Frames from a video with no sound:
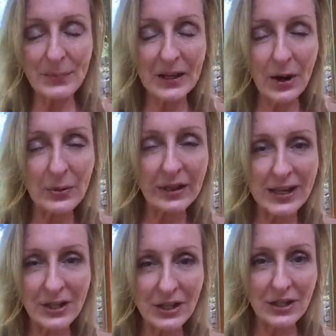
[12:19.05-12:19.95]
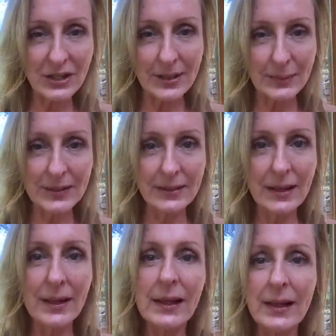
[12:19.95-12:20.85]
our relationships,
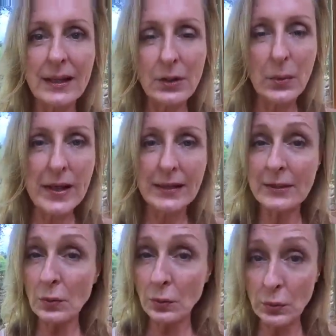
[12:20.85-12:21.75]
in a way that's